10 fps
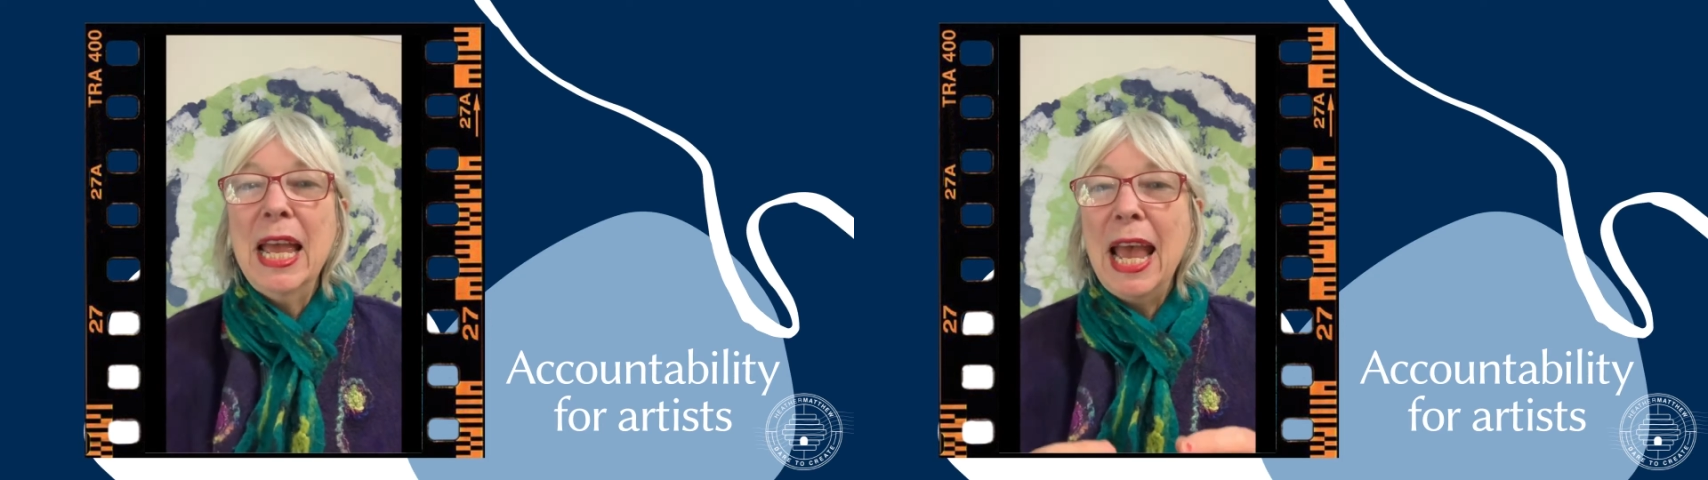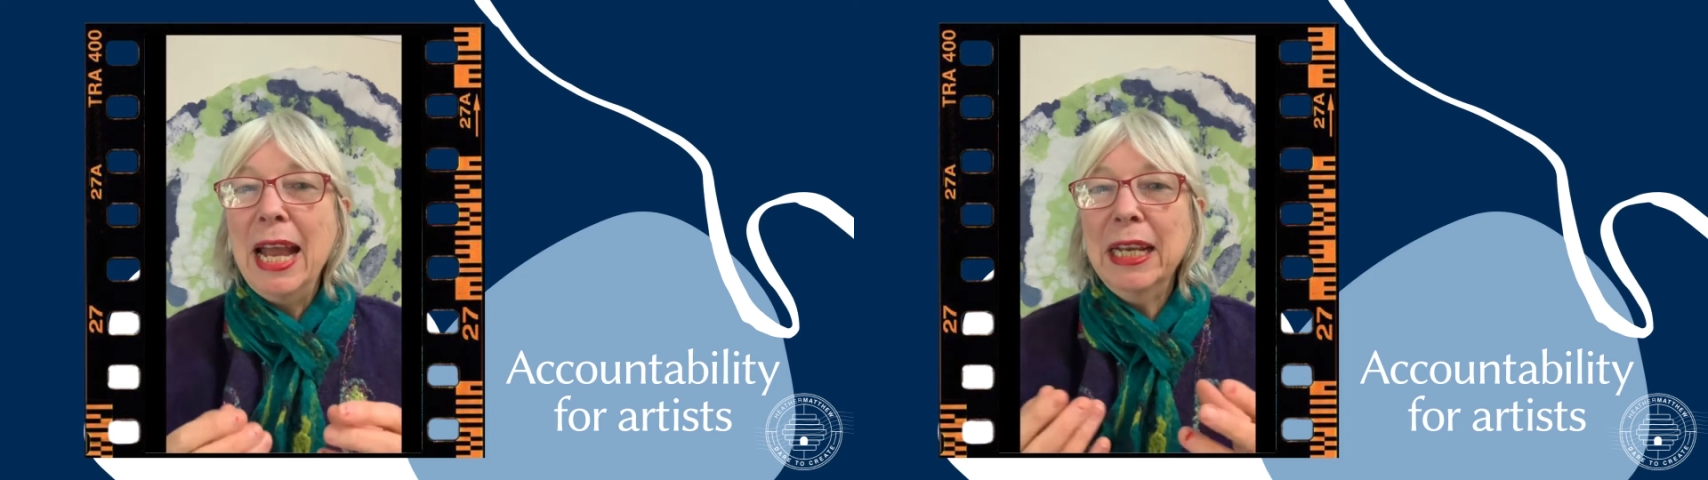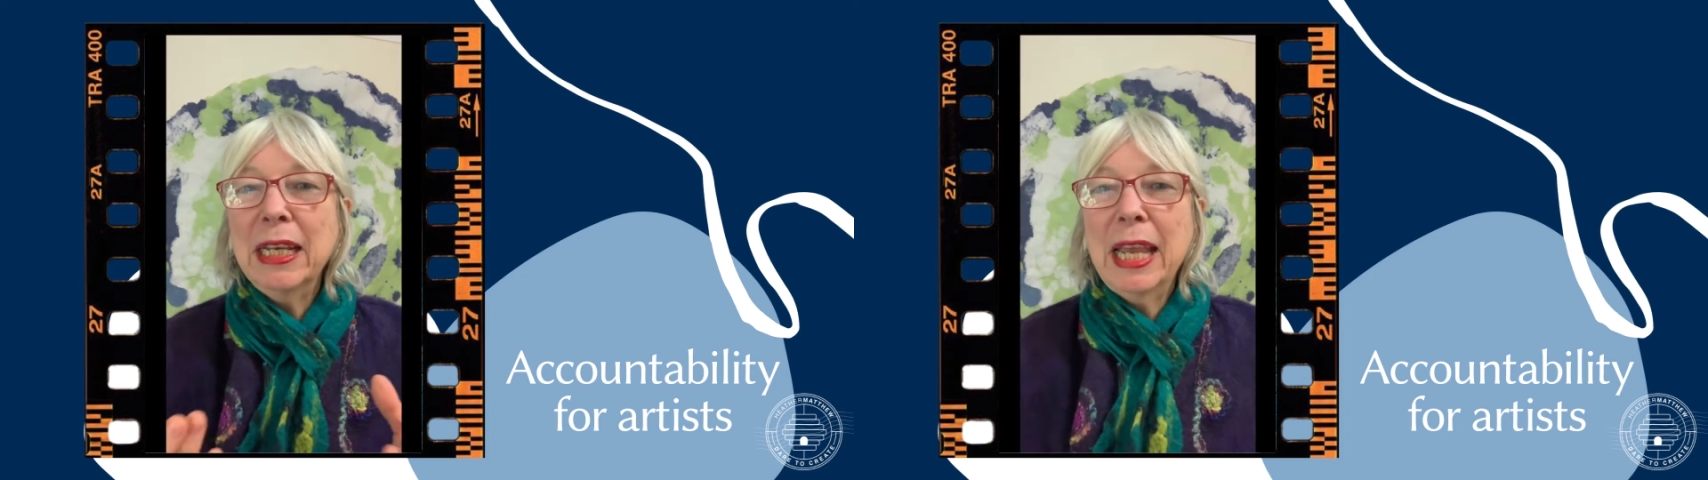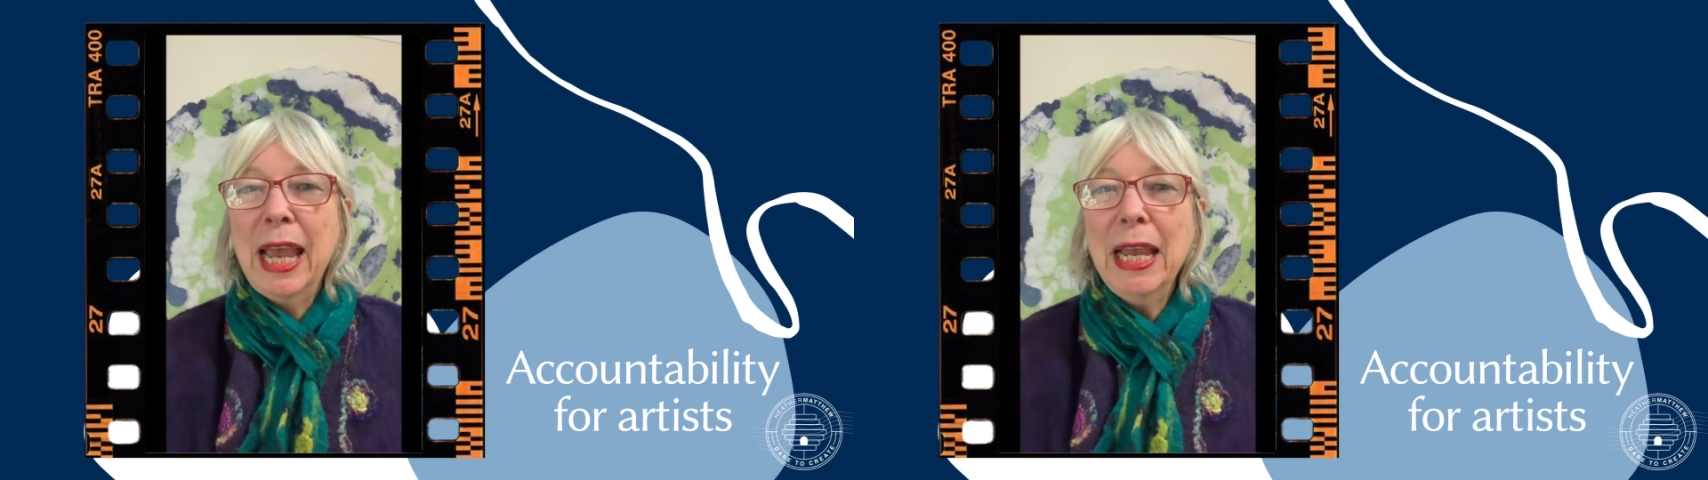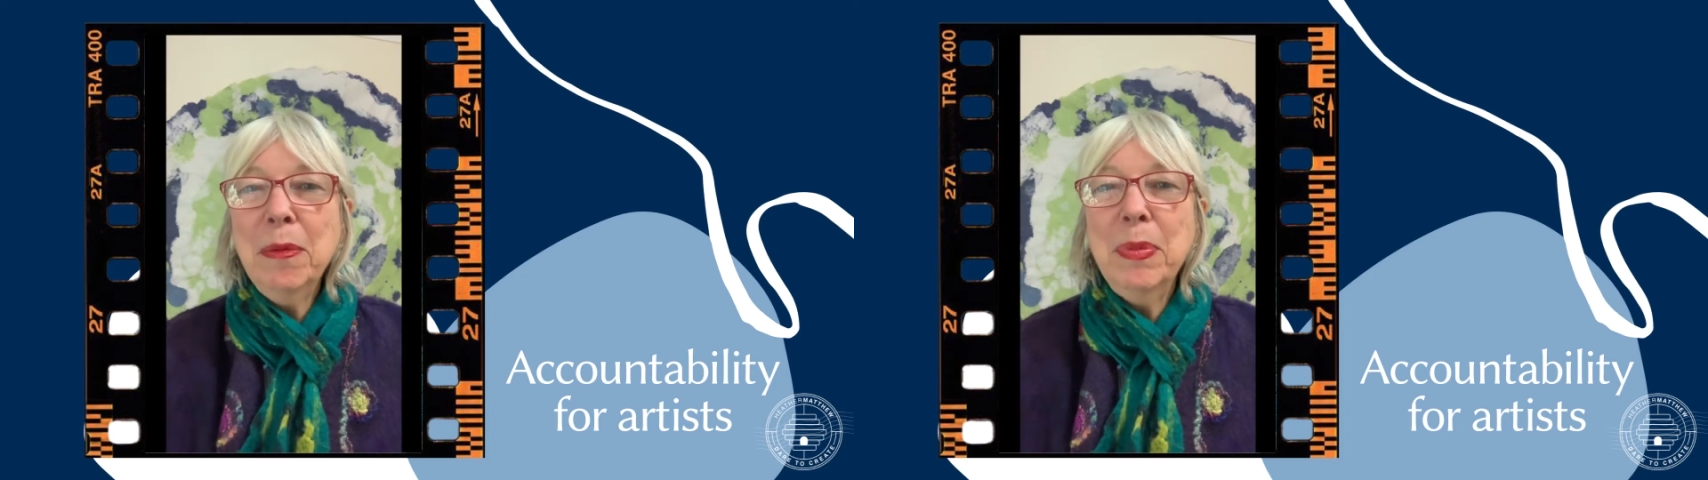And it
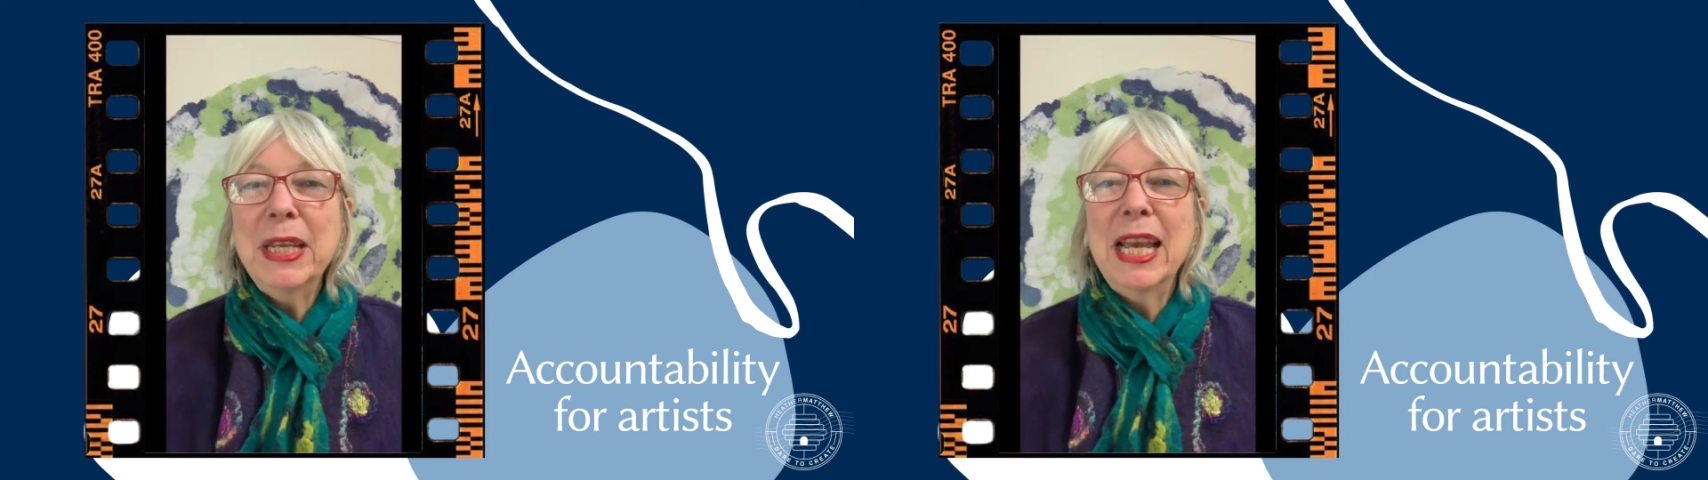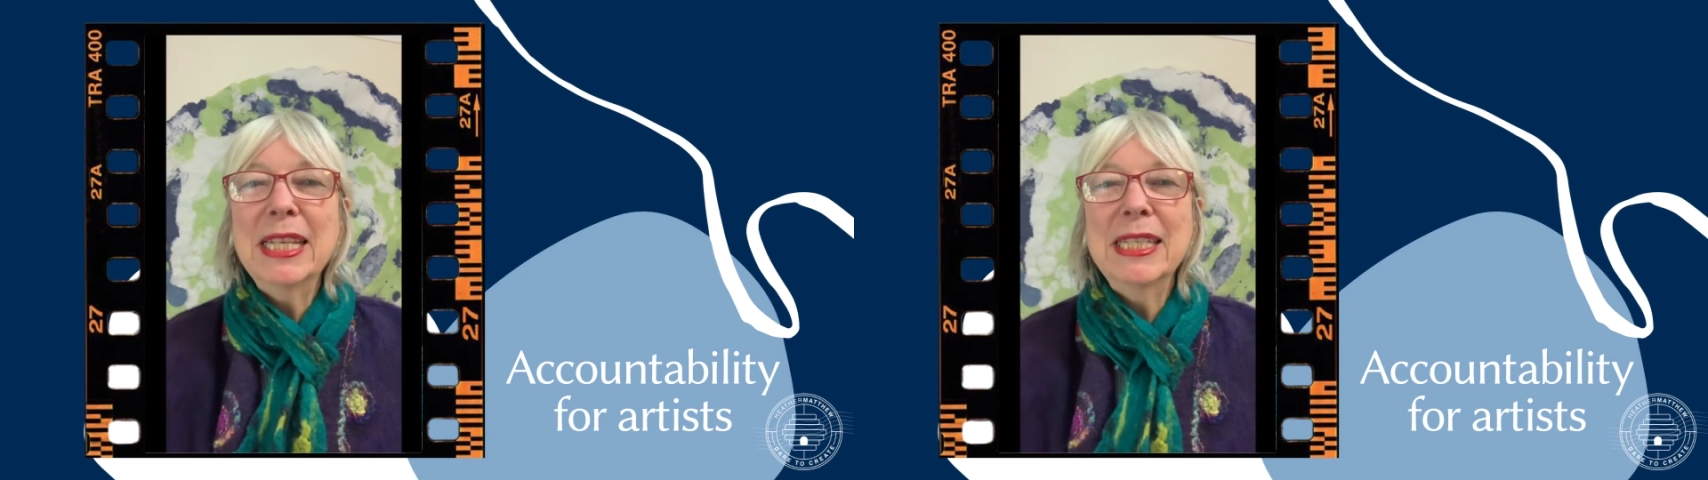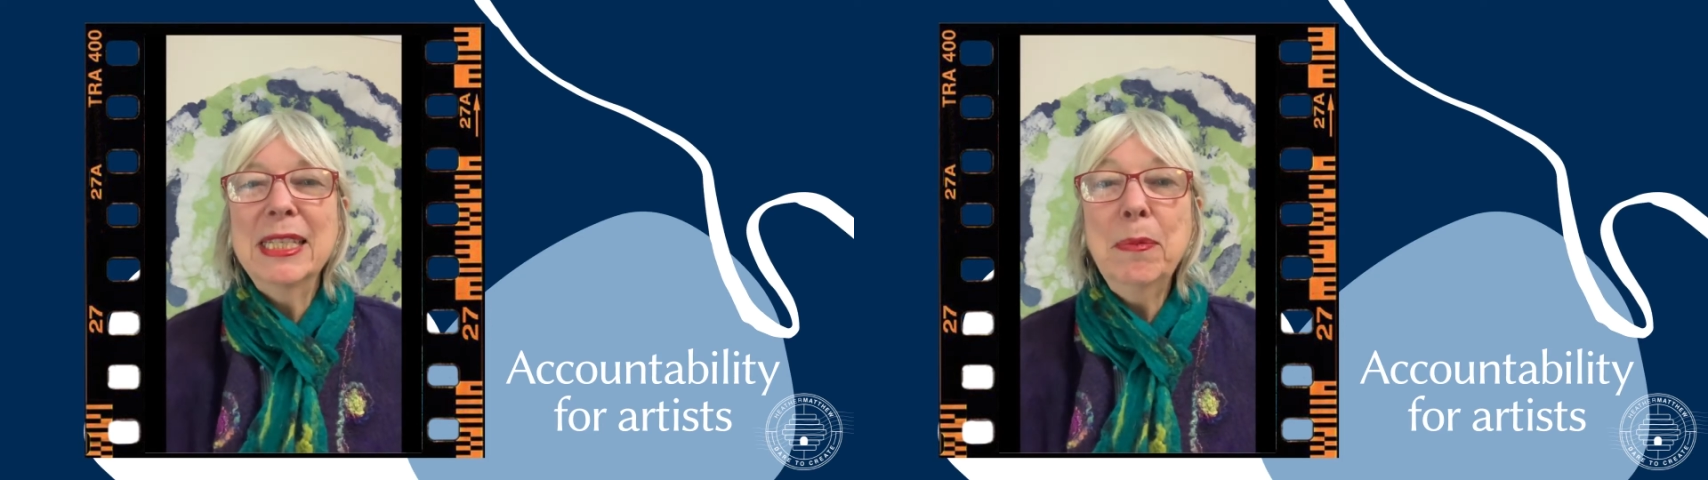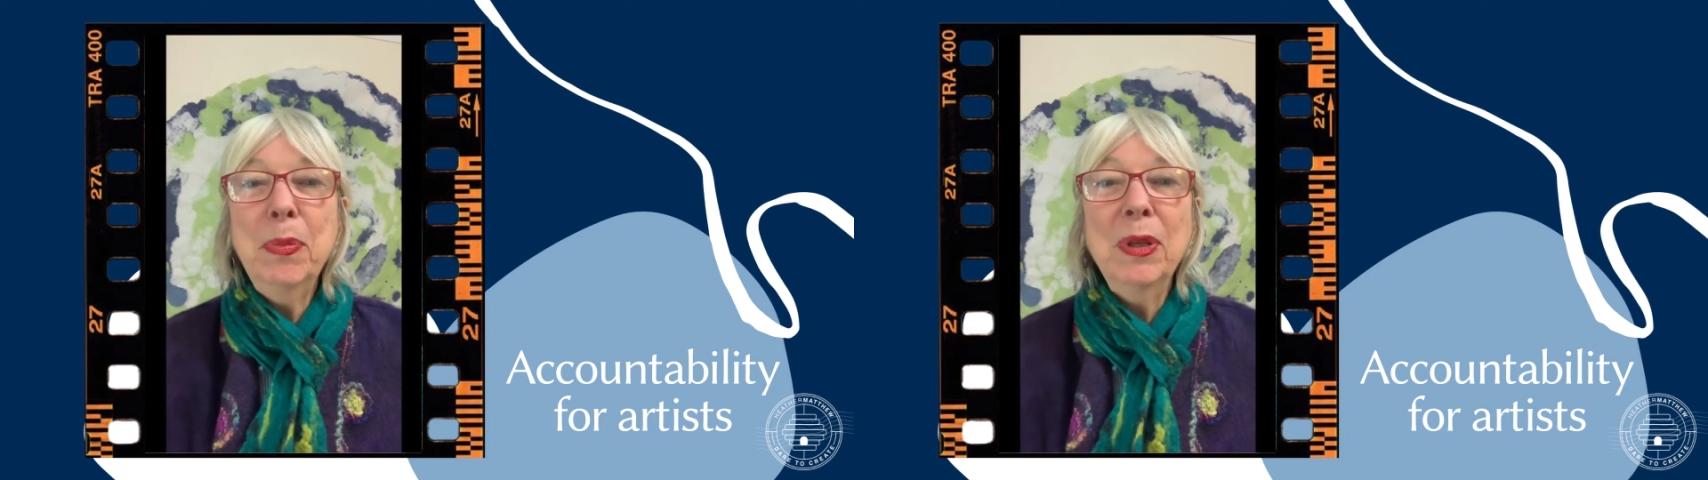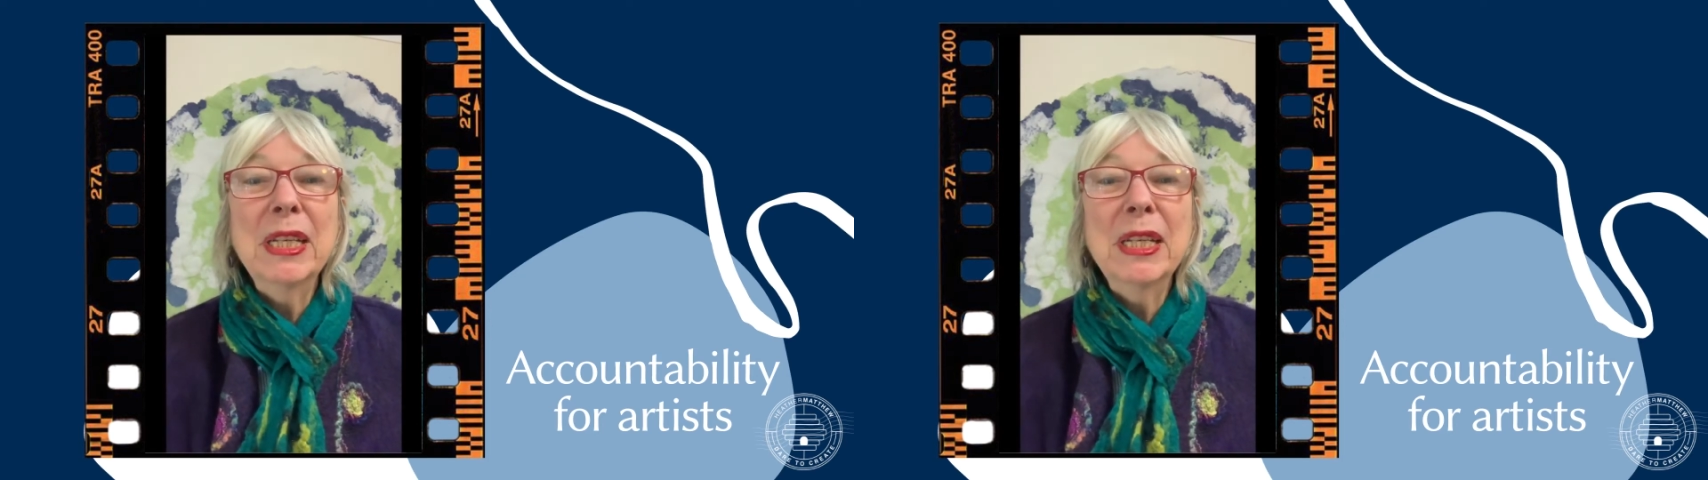can be as simple